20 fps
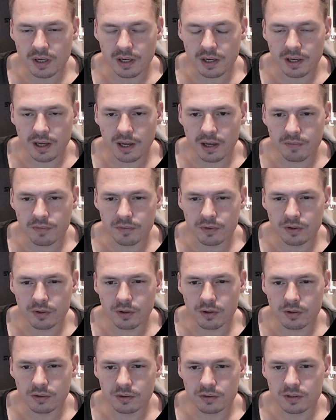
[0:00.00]
I have
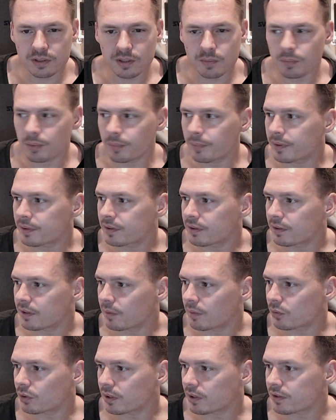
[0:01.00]
not implemented
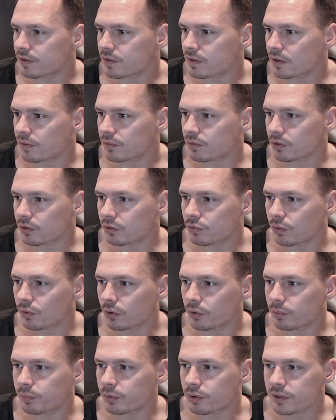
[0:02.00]
emulation of the
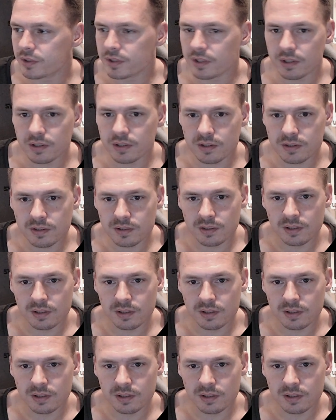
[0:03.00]
controller ports yet.